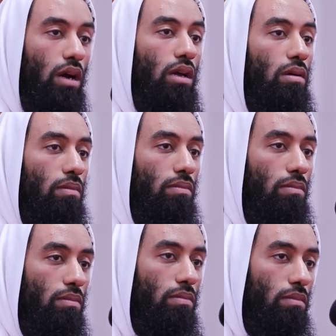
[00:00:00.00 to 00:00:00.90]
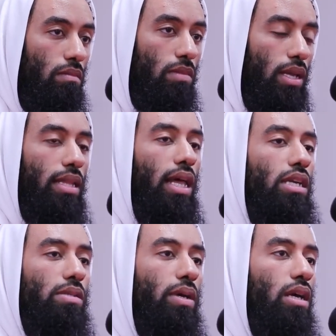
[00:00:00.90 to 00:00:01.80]
Right? And that
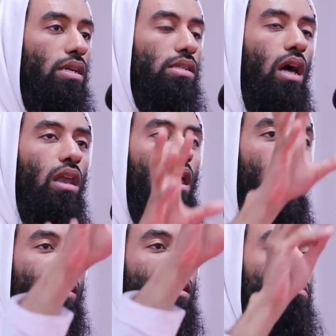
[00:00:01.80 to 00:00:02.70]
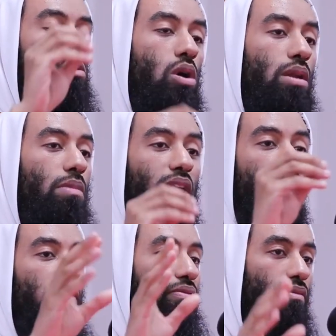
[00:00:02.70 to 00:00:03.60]
is because Allah is number one in my
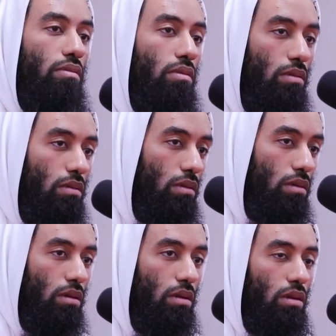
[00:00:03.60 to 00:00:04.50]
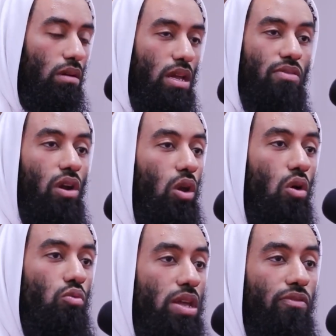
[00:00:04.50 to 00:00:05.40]
life. Even a
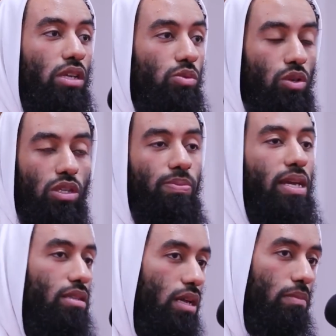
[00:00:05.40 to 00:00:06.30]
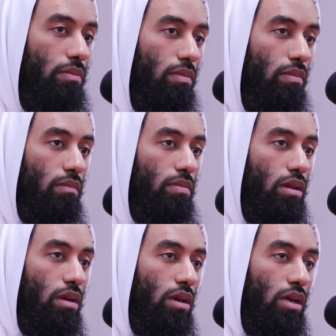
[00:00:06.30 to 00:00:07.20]
lot of reverts, when you speak to them,
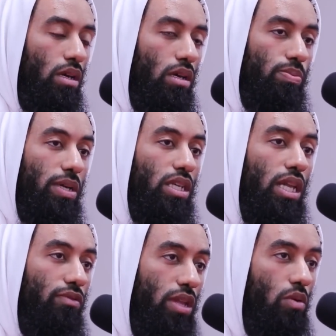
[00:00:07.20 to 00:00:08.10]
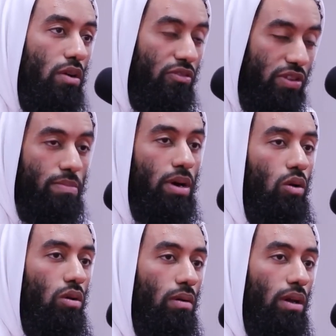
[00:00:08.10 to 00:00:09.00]
especially if they were
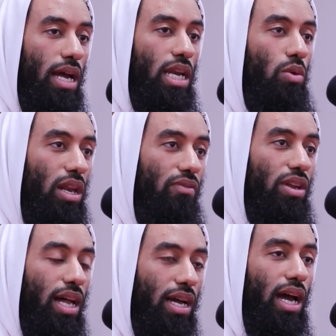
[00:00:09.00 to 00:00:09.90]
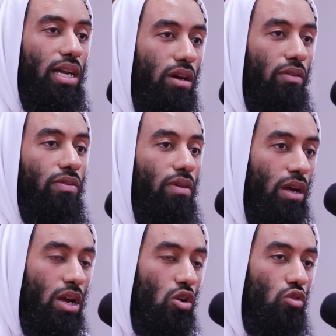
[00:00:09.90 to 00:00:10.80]
female and they were living that kind of
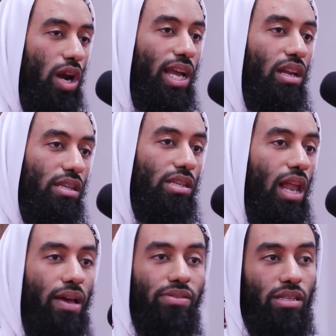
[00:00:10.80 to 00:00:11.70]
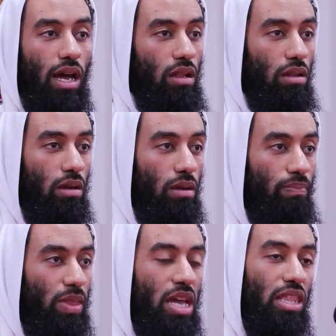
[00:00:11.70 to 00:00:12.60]
reckless lifestyle,
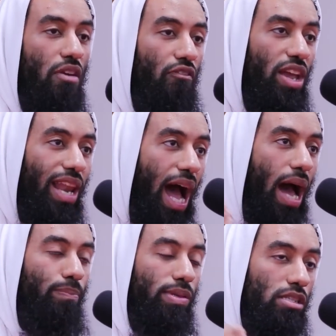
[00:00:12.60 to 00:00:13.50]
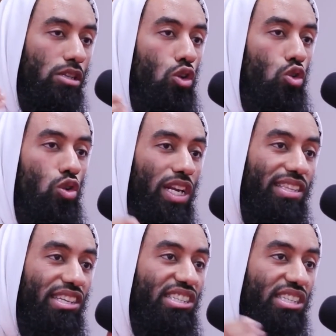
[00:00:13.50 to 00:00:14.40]
they feel absolutely
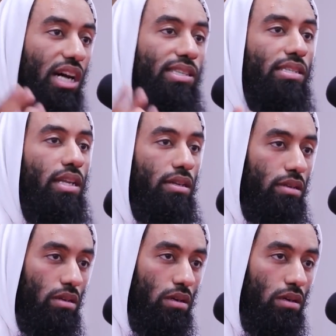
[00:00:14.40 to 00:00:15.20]
disgusted